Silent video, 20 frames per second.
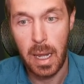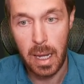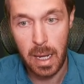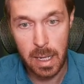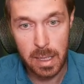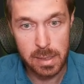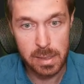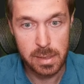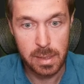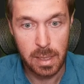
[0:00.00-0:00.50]

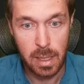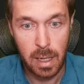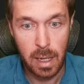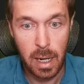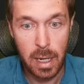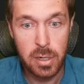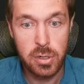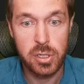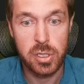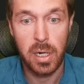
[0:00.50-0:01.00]
and
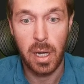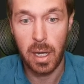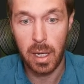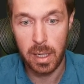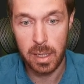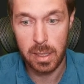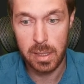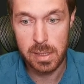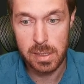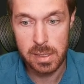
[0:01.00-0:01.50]
hydrogen
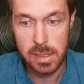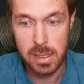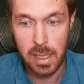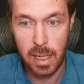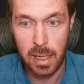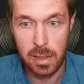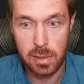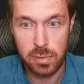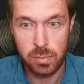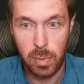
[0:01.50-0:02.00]
ions
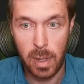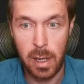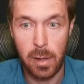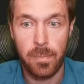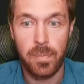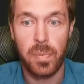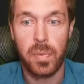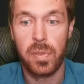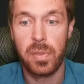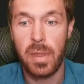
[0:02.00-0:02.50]
as well.